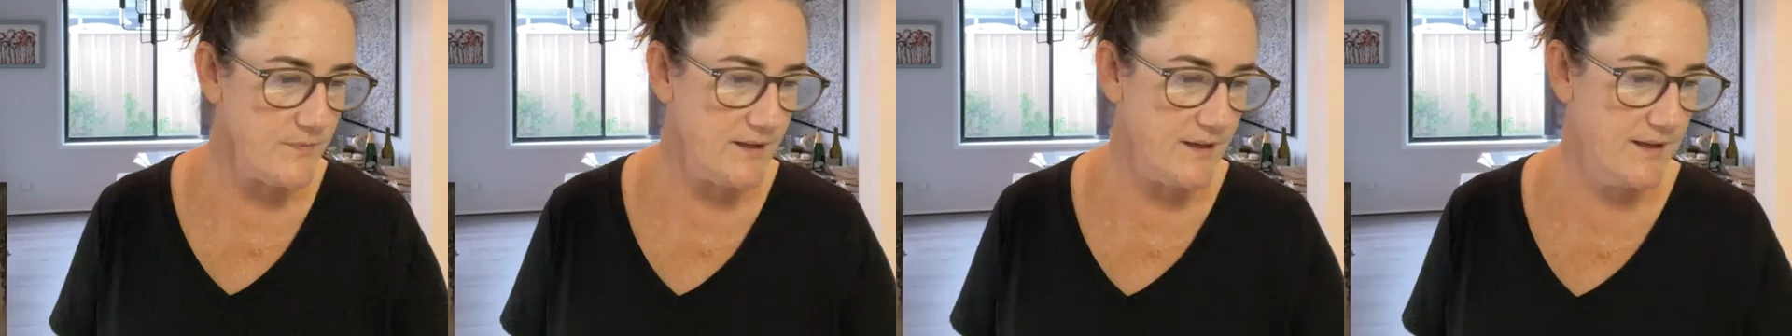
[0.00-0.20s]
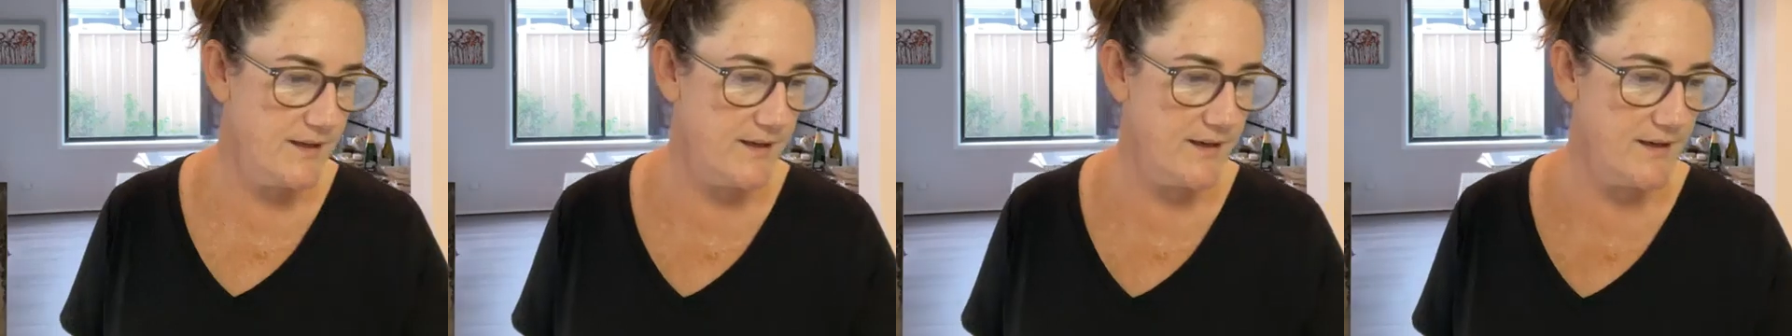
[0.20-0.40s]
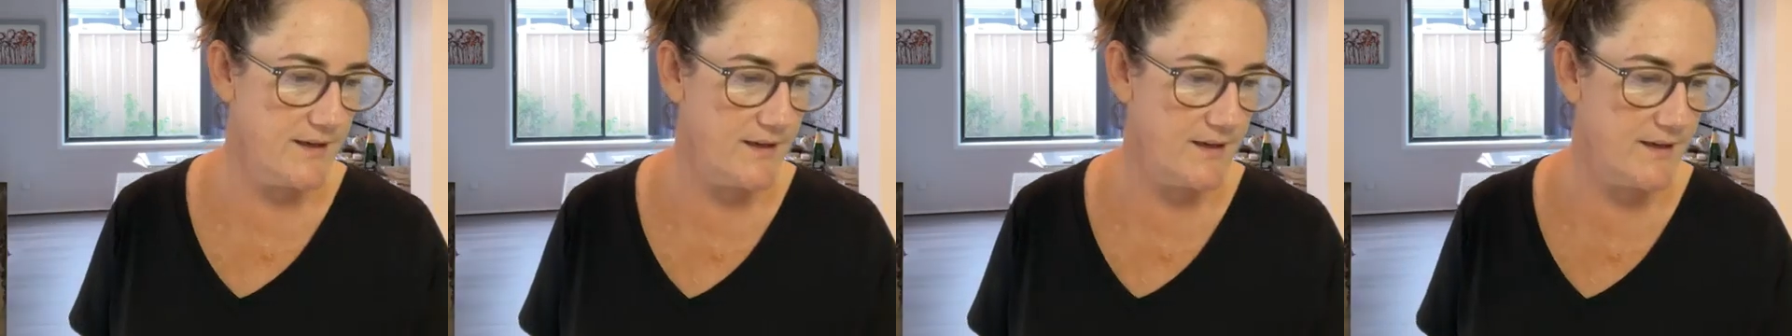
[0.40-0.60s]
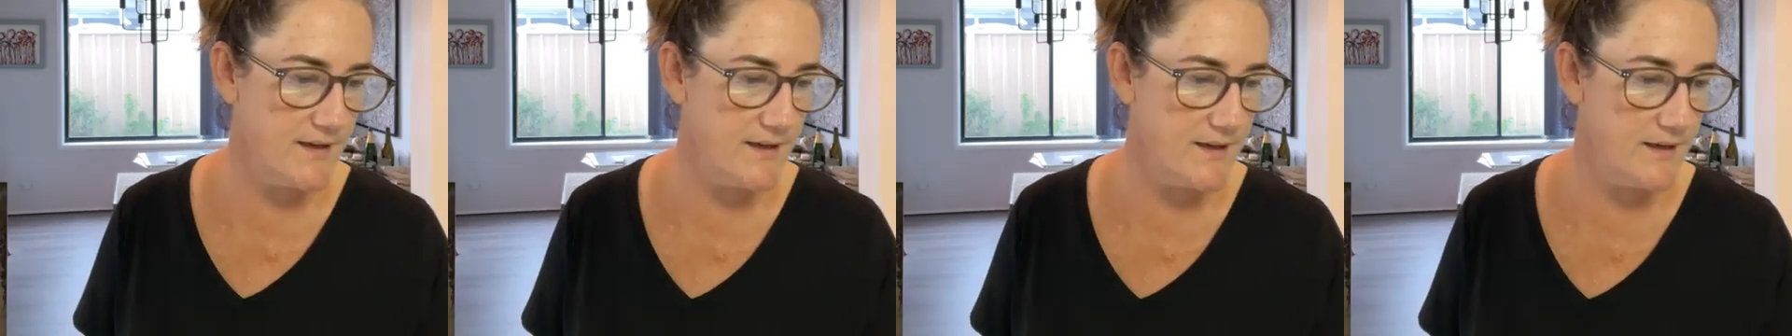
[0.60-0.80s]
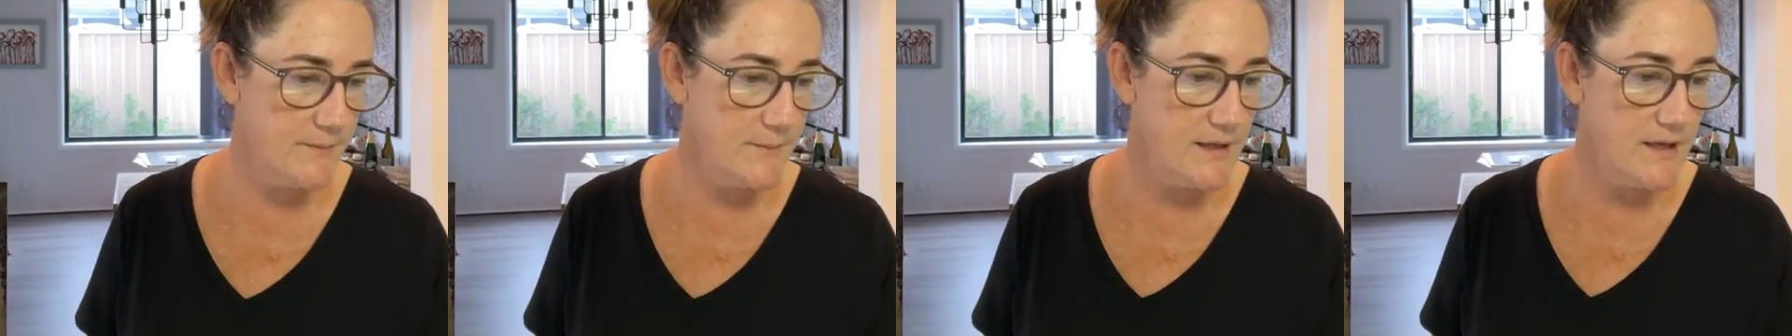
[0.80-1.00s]

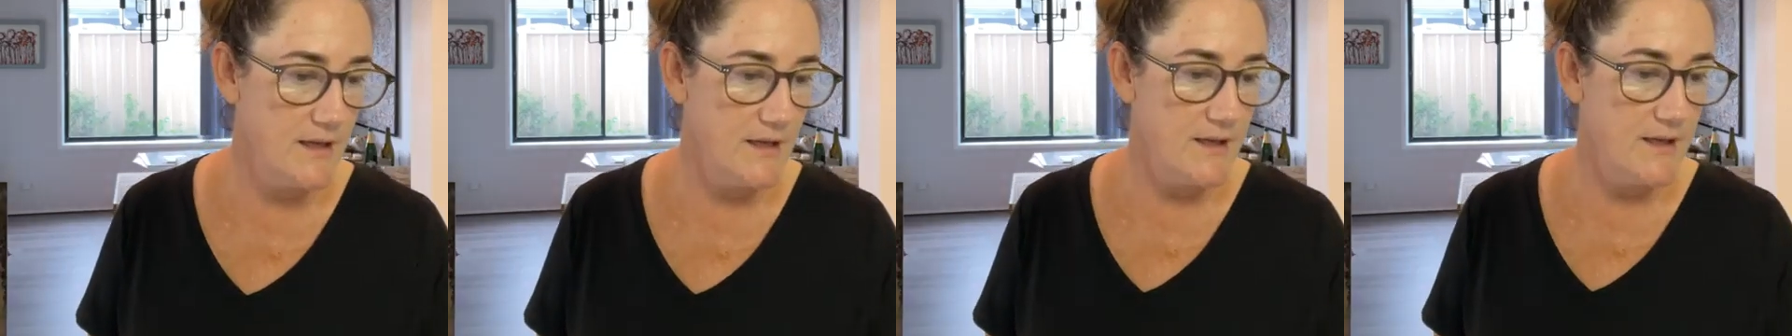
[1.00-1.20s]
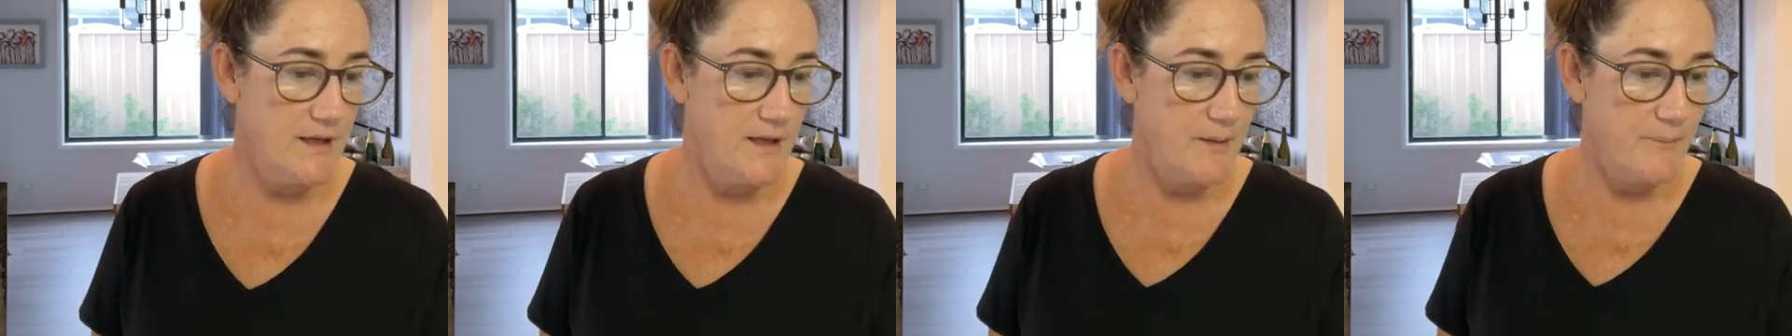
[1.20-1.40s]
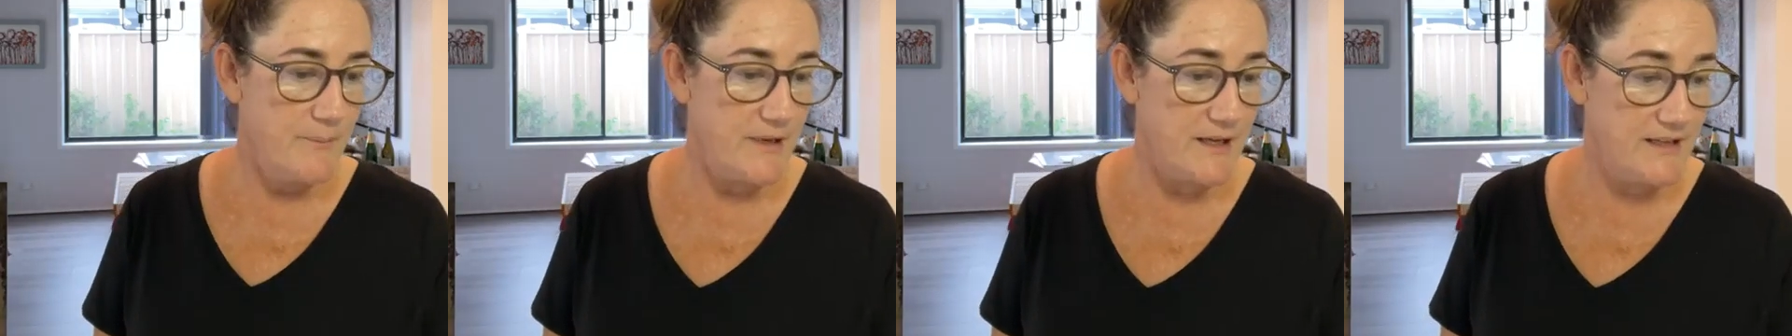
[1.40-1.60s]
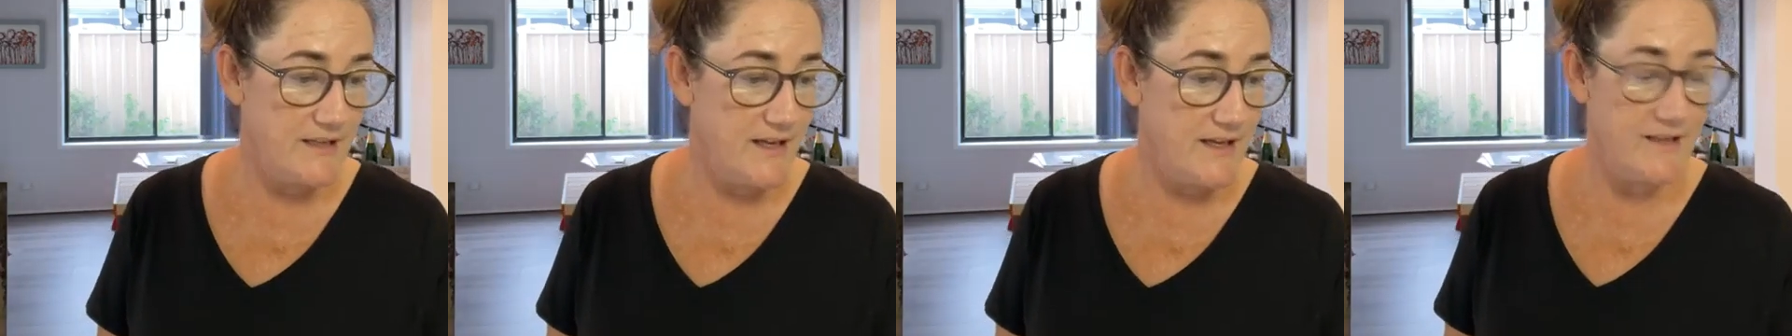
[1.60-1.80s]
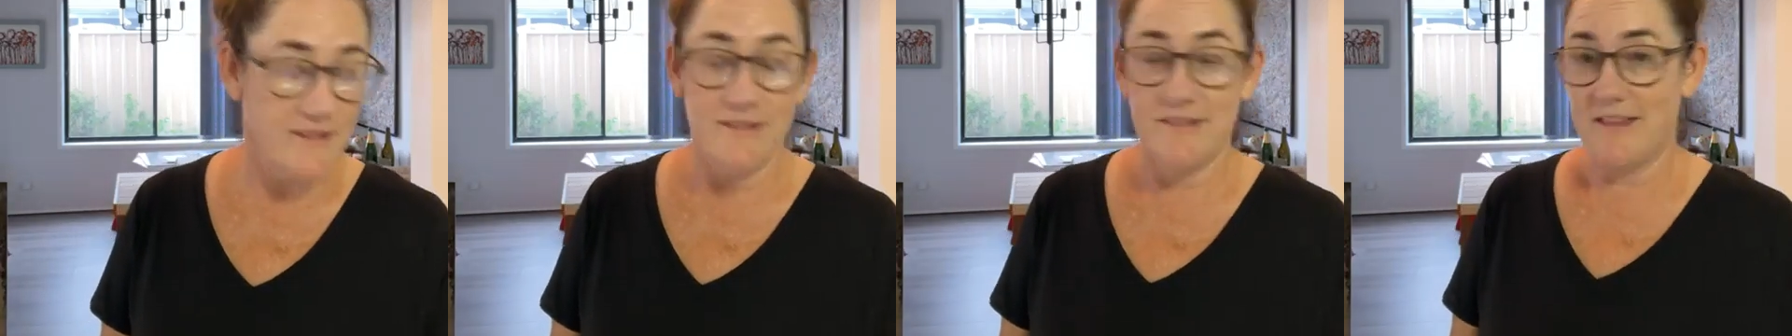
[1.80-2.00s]
But yeah,